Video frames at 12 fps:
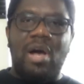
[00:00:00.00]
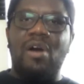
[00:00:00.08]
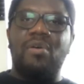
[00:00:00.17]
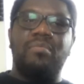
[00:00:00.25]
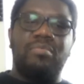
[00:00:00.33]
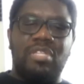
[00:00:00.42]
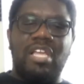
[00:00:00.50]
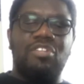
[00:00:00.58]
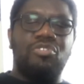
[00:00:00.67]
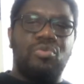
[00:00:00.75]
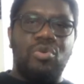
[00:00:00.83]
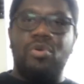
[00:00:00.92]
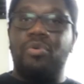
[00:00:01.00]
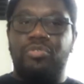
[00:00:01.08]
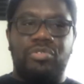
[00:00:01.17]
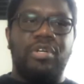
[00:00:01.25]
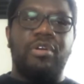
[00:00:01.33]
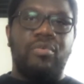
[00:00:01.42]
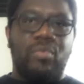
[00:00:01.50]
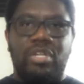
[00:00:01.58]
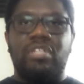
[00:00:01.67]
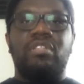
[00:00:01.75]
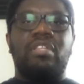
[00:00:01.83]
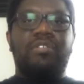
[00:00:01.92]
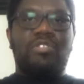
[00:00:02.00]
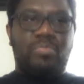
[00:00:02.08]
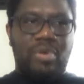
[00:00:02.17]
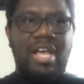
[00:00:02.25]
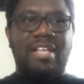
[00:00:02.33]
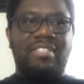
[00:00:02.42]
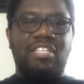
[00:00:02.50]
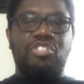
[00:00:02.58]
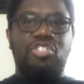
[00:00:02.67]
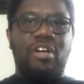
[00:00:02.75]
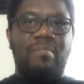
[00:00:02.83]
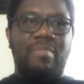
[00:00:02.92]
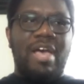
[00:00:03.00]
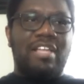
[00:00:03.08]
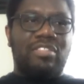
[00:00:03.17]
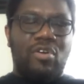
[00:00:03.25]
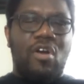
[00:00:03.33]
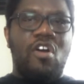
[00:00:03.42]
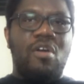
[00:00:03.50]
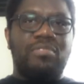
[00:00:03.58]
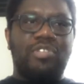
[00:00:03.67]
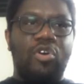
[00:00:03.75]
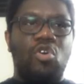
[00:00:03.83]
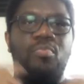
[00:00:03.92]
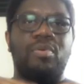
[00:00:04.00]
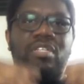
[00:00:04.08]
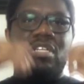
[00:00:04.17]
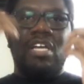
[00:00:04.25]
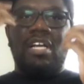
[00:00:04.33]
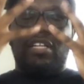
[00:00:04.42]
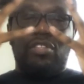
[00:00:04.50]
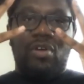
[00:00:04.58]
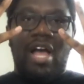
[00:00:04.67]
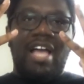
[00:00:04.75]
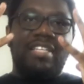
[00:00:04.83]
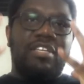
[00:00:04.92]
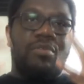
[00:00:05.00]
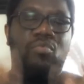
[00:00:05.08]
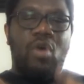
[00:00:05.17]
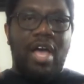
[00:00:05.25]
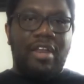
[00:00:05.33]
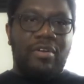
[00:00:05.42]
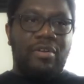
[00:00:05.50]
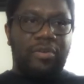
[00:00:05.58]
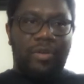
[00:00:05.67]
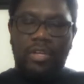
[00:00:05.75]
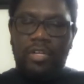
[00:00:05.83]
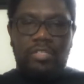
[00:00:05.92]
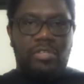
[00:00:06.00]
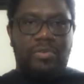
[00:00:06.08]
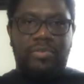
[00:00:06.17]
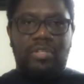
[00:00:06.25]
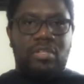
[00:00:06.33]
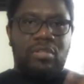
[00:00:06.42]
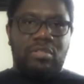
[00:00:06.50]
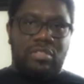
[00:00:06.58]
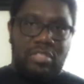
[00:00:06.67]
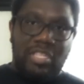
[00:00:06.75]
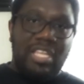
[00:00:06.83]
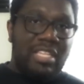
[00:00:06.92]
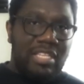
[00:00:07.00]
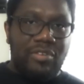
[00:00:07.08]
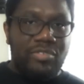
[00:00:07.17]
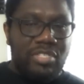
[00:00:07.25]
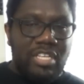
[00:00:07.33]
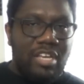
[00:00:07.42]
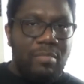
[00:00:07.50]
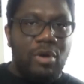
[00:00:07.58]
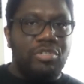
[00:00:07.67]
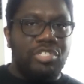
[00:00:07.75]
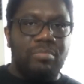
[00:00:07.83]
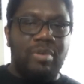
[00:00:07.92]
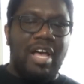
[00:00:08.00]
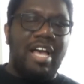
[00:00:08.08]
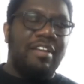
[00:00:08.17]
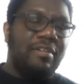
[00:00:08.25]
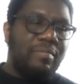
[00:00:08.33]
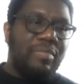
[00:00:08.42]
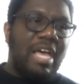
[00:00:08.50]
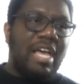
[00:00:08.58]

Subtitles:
While think Chrono Trigger, when they're surprised, they jump back, their arms are open, their eyes get wider, then there's the emotion behind them.